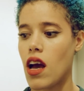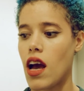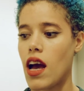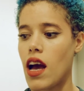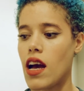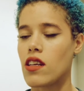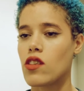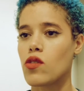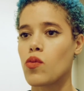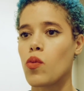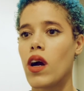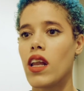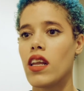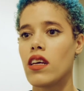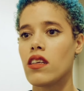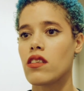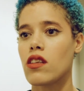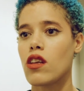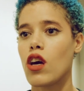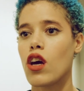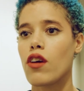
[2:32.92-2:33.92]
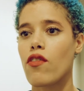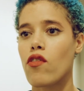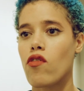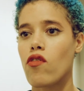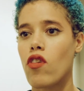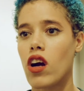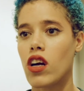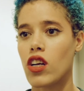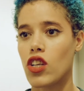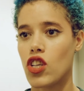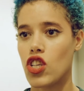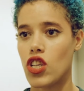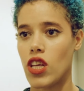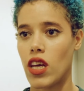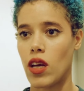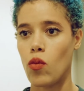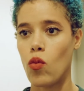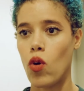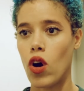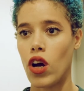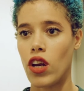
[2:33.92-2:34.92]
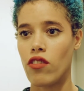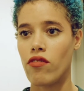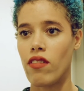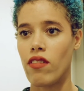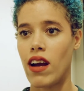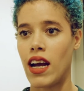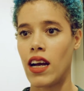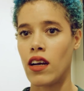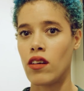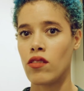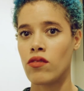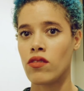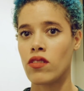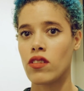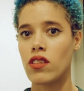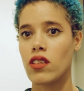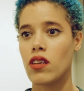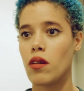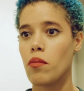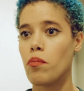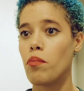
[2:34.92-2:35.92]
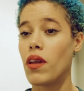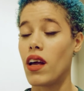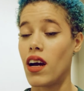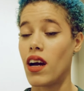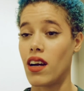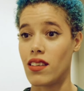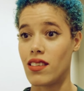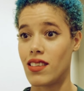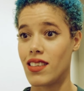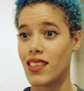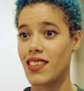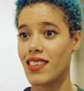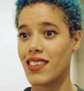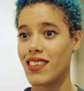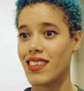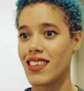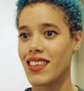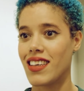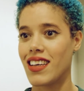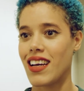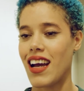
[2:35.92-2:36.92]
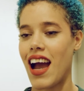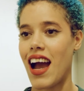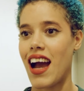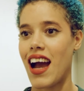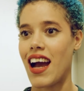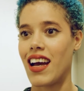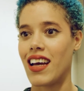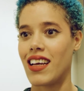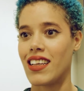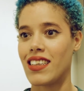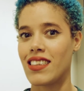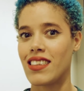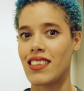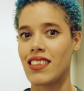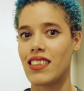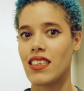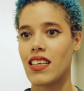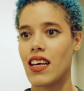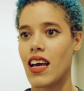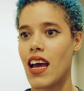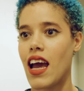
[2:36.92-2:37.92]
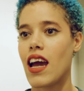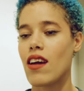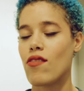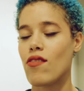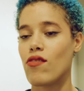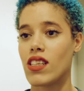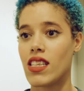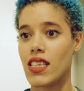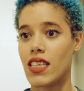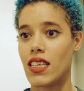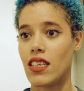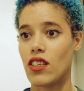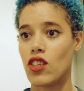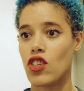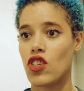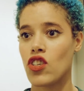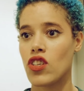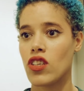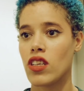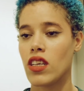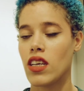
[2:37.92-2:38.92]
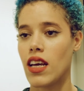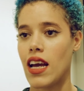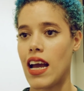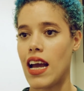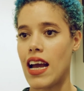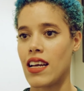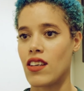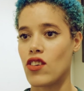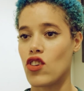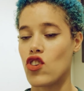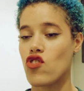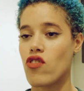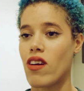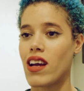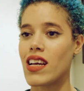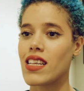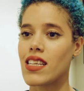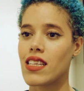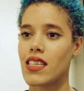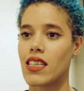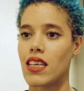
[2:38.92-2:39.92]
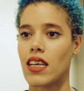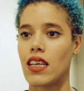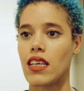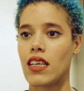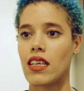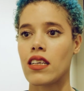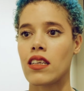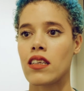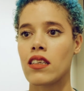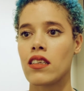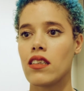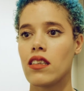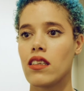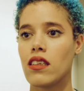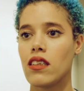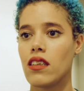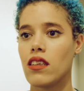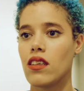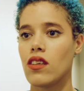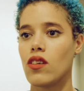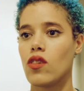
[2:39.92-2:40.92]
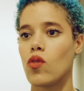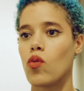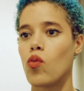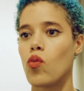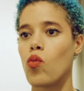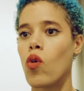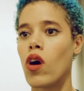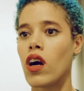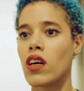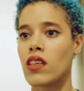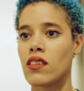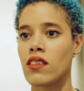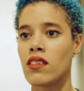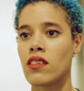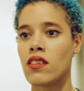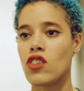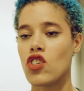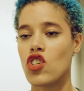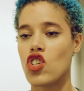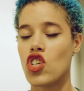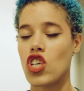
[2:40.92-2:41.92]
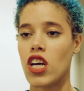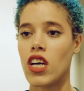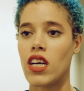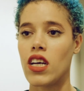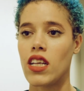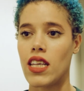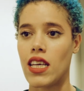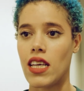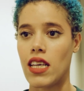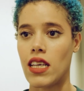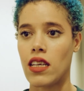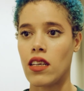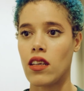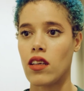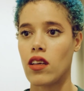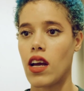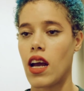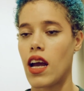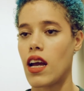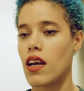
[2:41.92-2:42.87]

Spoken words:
as well as an overarching one around blood and heritage and tracing one's journey